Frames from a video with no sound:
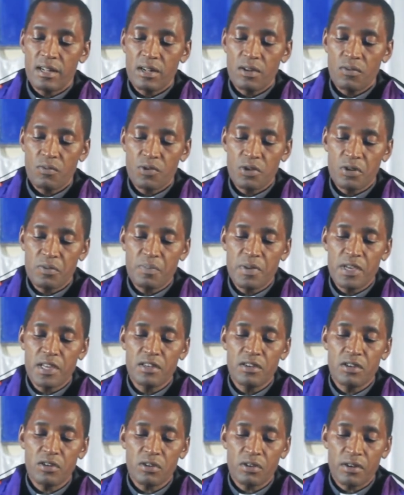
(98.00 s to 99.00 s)
will be
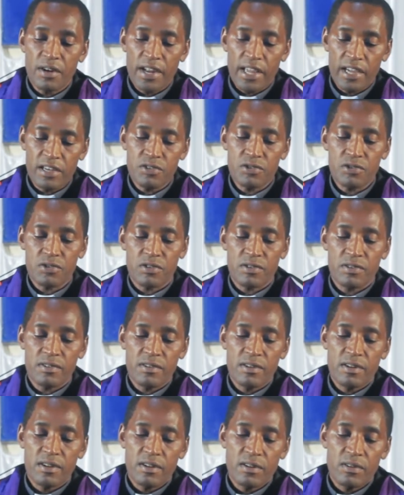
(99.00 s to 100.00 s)
in connection
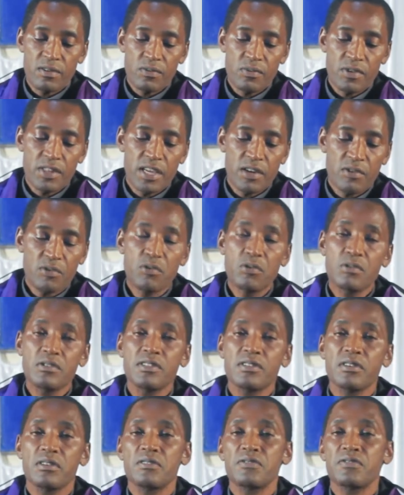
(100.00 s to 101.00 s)
with the
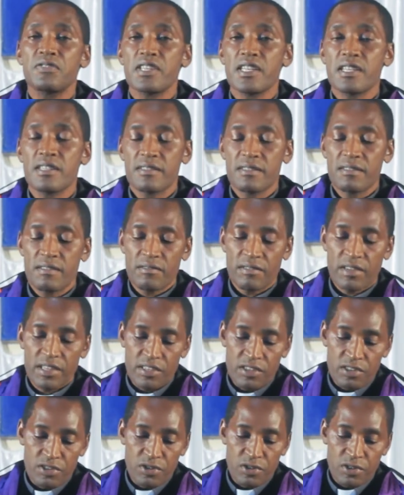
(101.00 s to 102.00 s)
rules of his
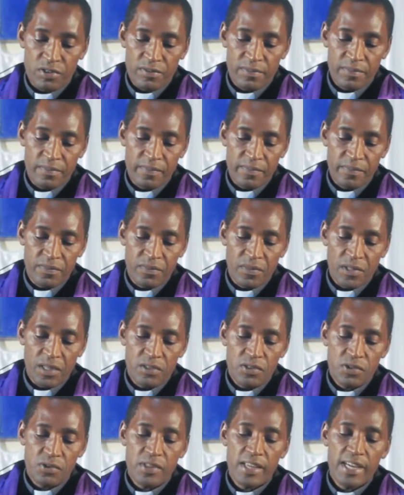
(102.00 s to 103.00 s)
religion.
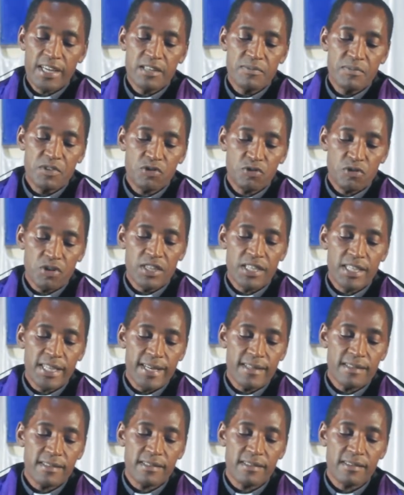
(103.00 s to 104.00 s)
So the
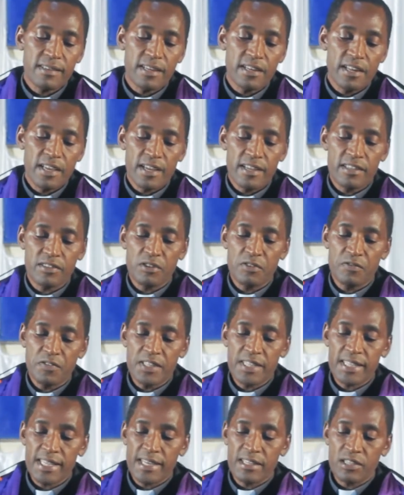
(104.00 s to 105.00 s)
administrators and his
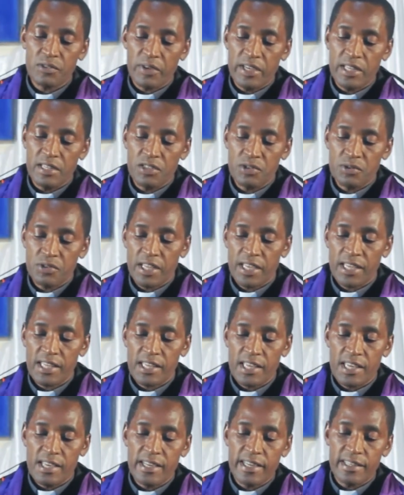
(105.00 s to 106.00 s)
officers went to the
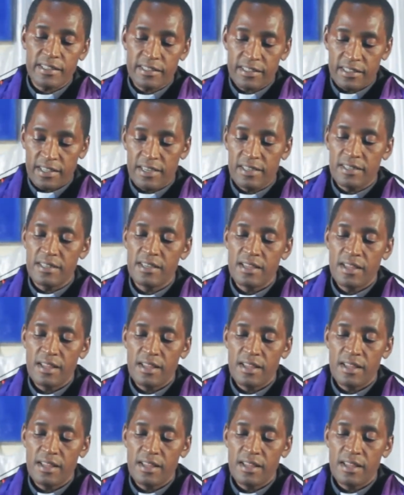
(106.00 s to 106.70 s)
king and said,